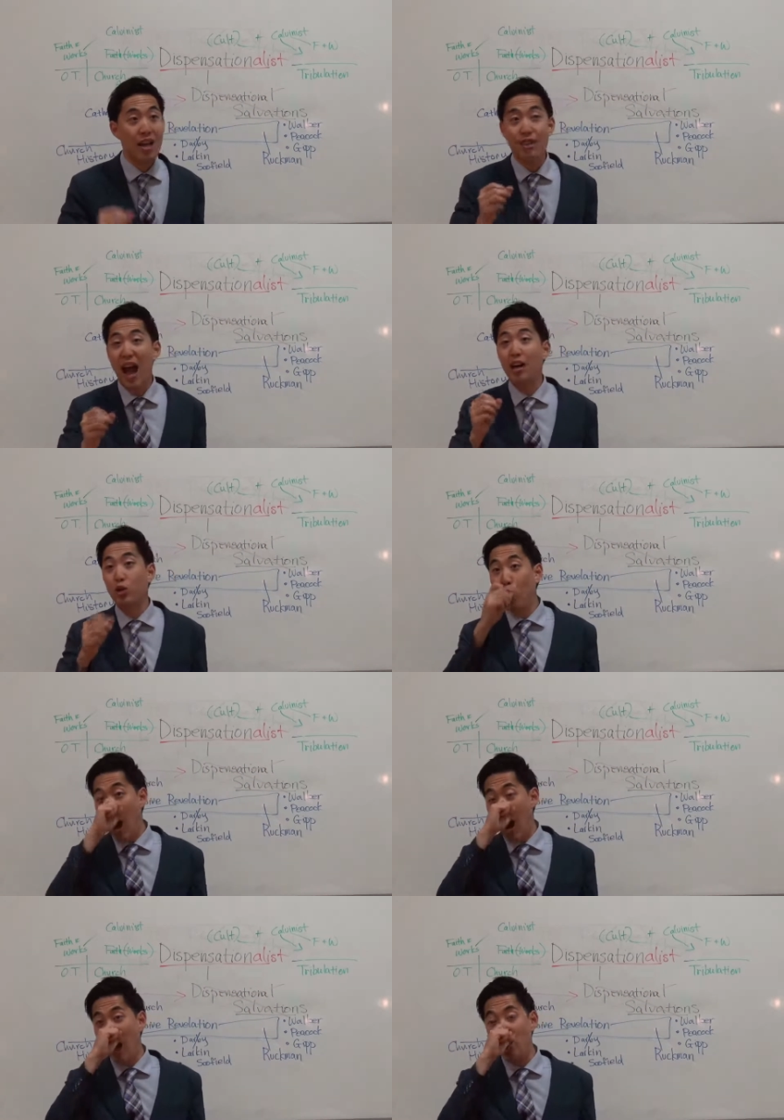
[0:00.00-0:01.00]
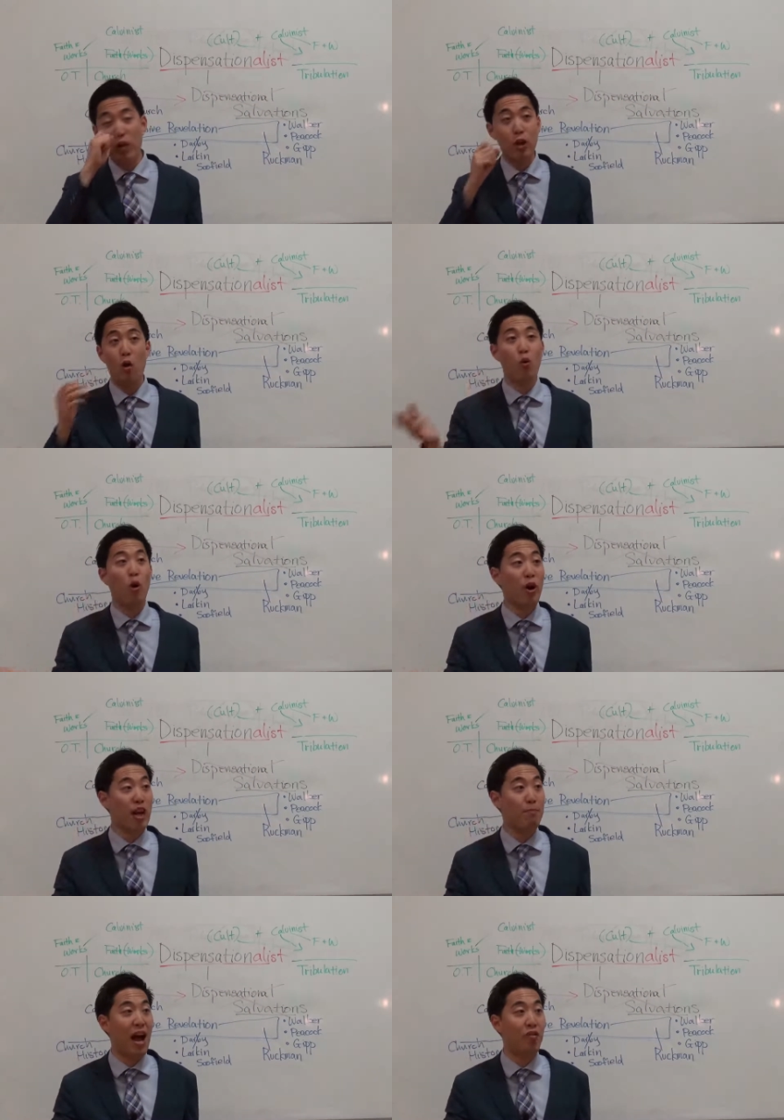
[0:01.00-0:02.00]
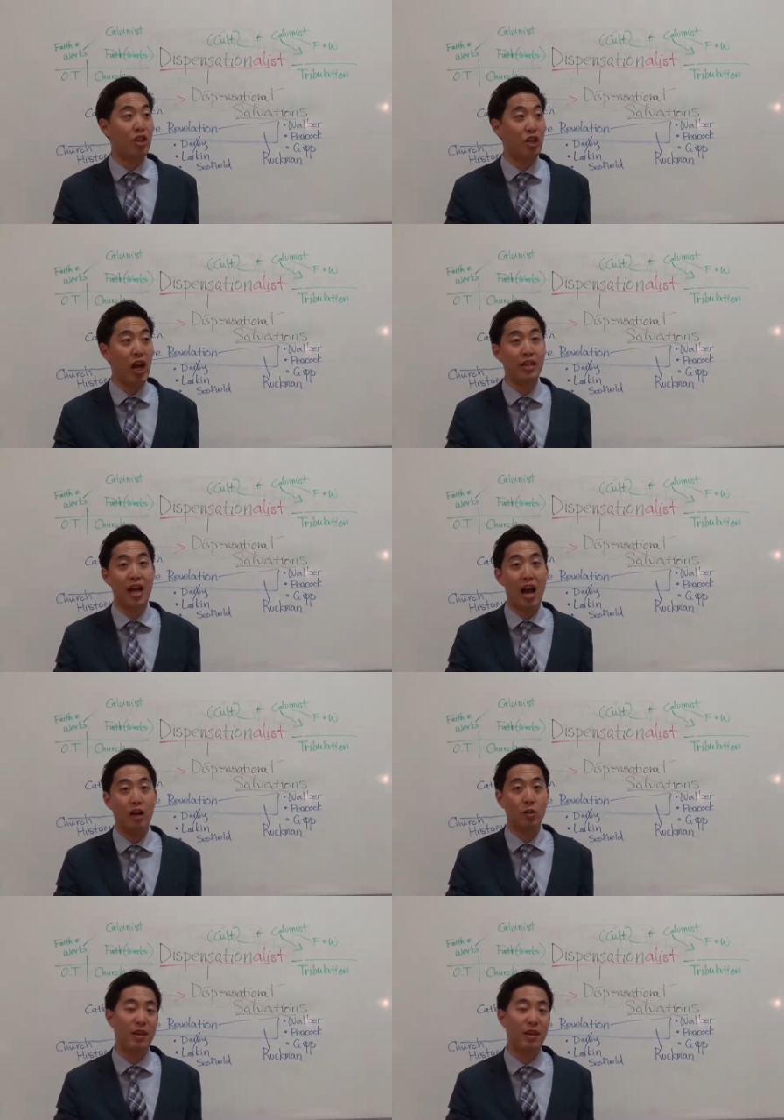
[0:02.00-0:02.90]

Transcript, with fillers: That's why we don't worry about the Gentiles.